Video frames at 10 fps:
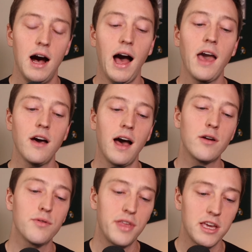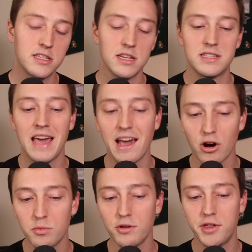I don't think it's a
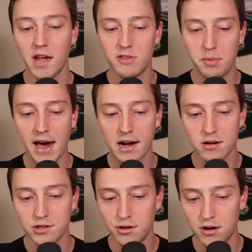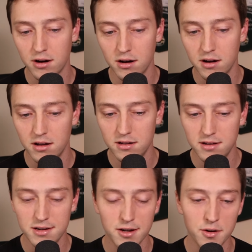terrible thing if the Packers are,
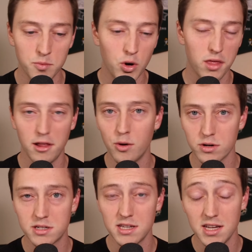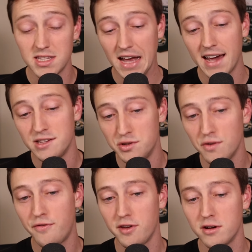you know, one of the lower seeds. I do
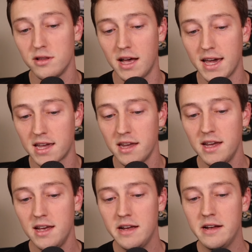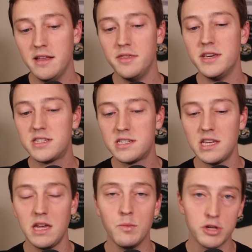feel like this
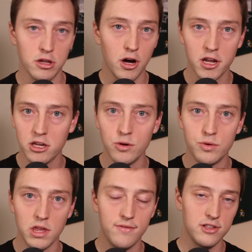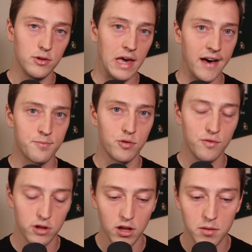team with a lot of youth, even though they have
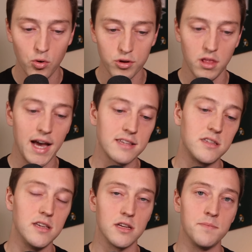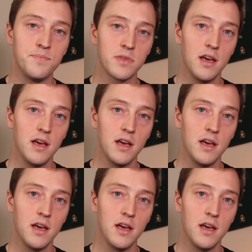proven a lot more than last season,